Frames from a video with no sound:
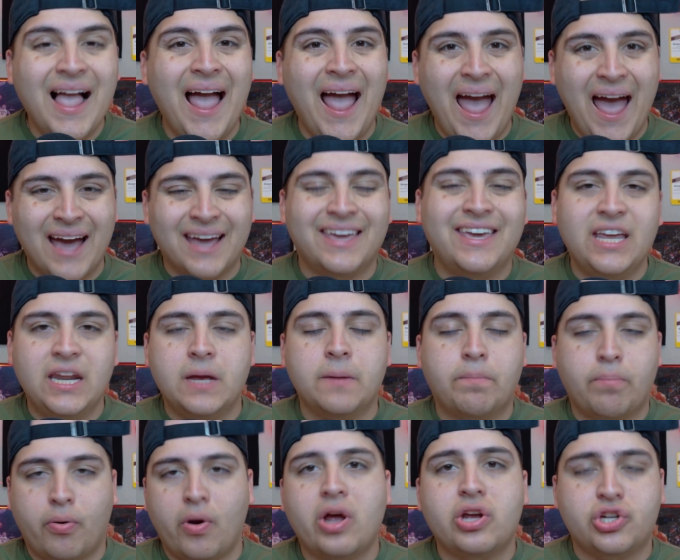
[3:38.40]
at getting
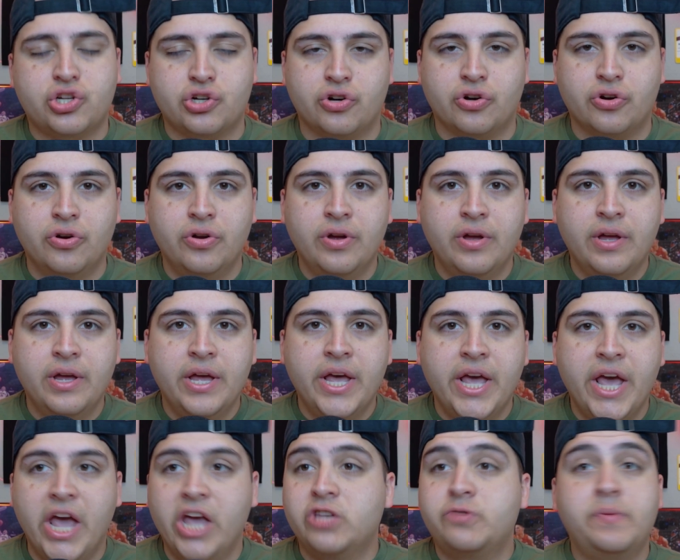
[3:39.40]
pressure
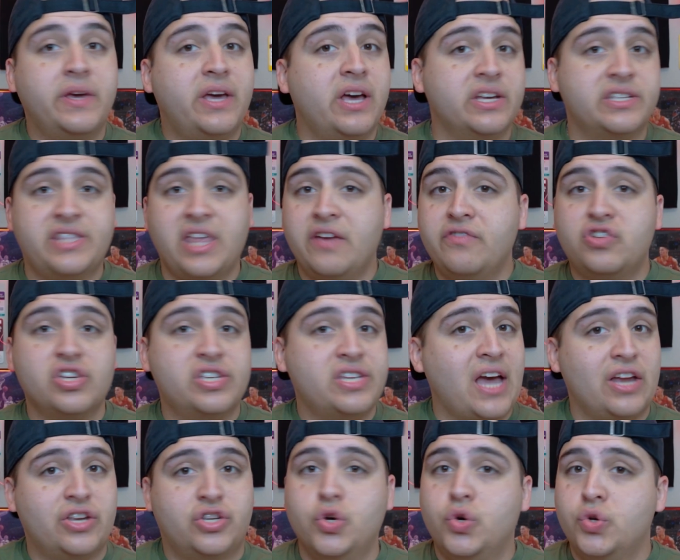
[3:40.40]
is because they've just
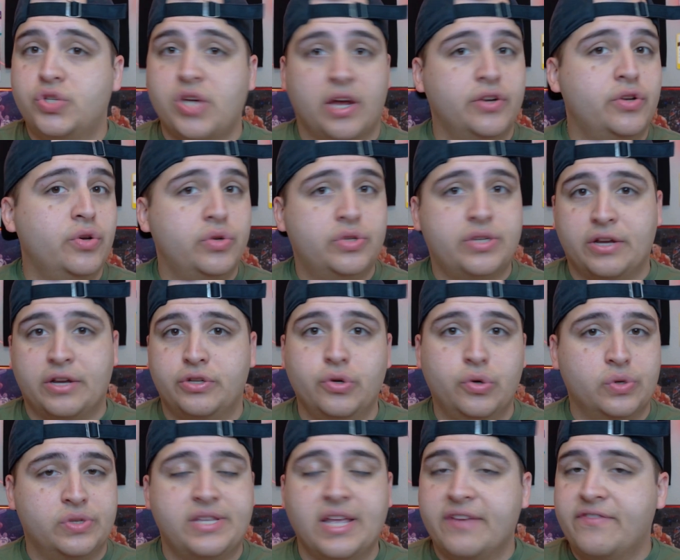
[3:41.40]
got dudes on dudes on
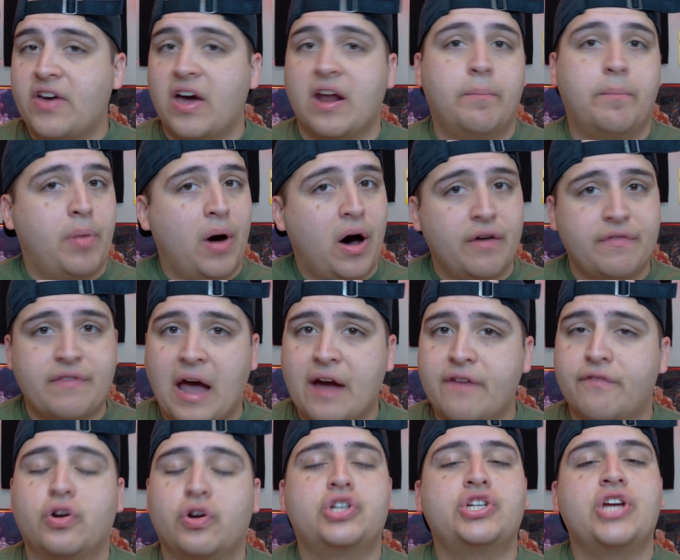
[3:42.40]
dudes. They've got above
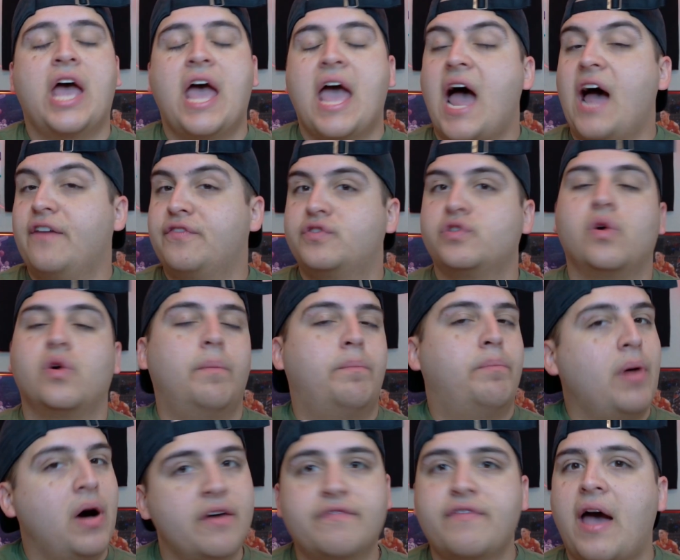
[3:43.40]
average after
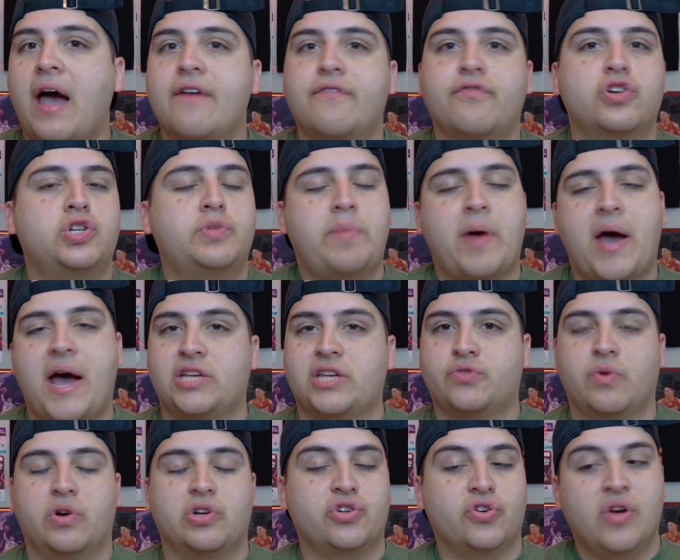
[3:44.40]
above average pass
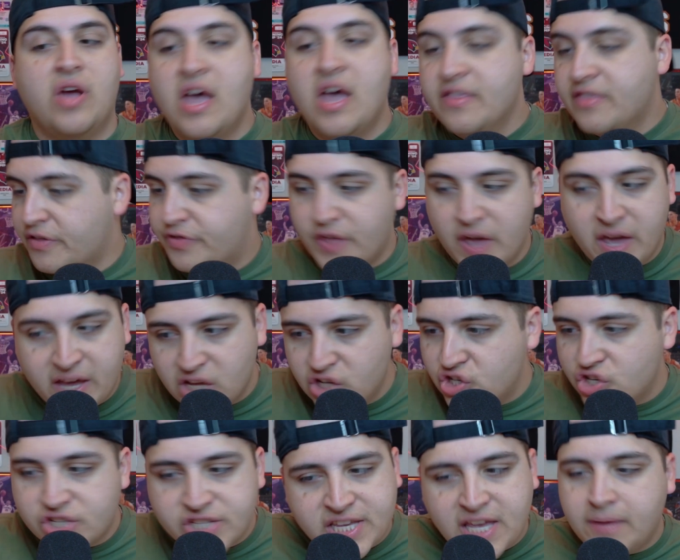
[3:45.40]
rusher that they can
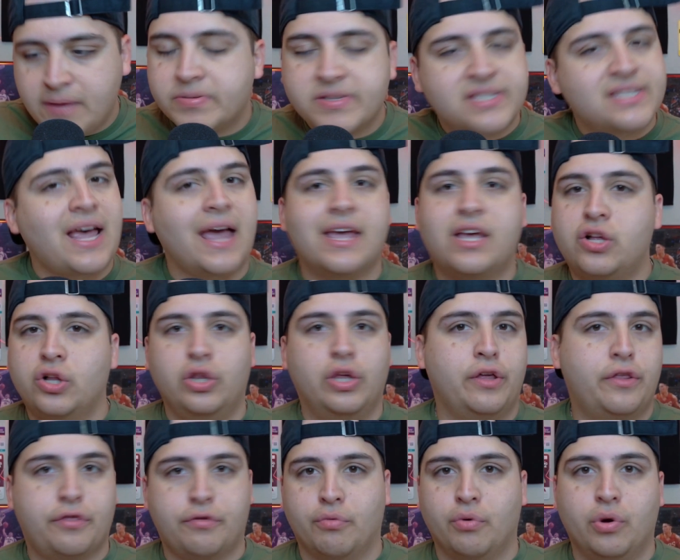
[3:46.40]
just keep
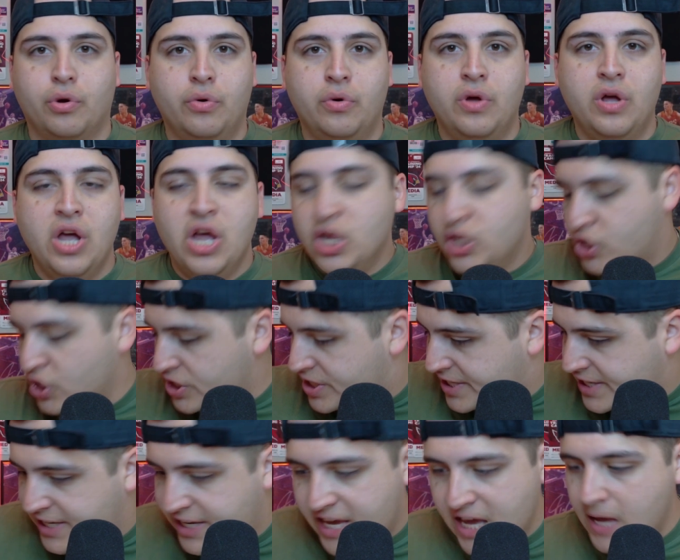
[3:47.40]
cycling through.
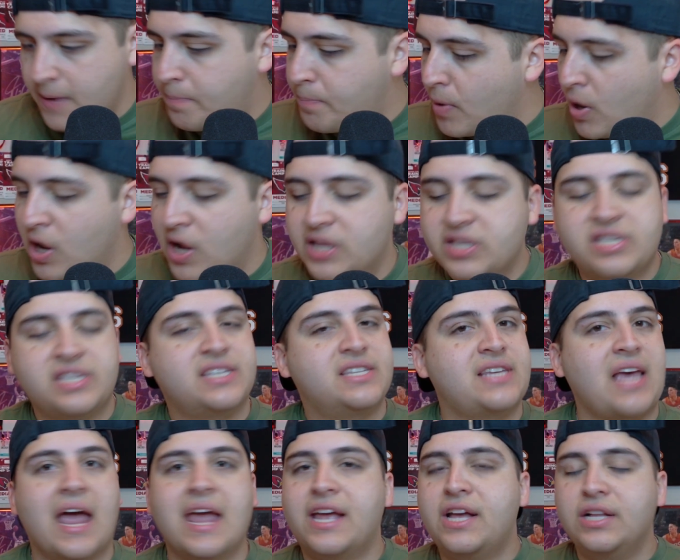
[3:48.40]
Just keep on
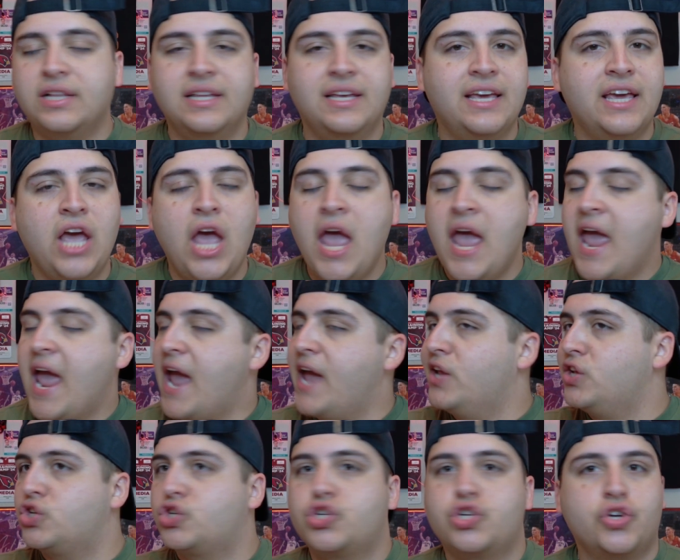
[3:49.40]
cycling
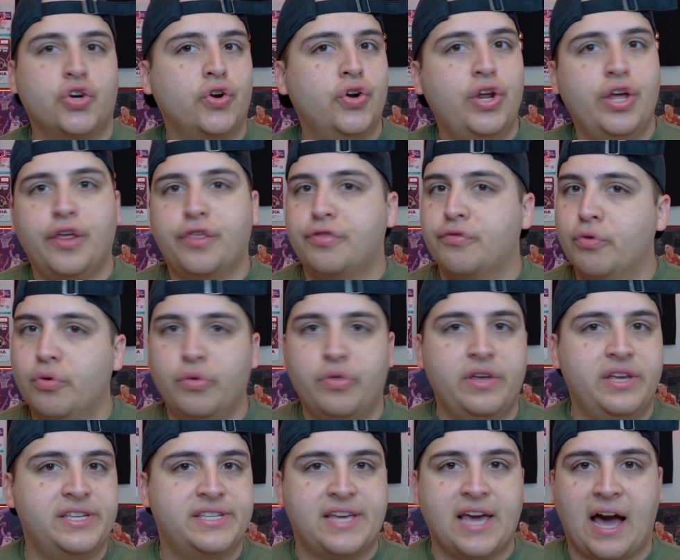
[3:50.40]
and churning through
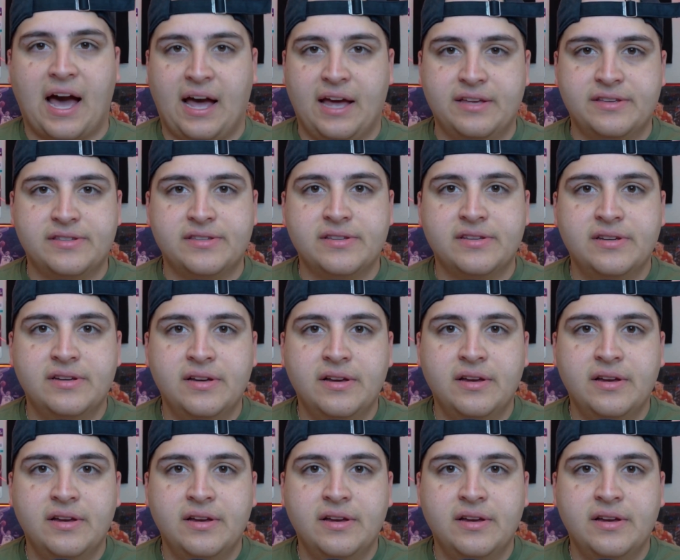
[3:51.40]
these guys.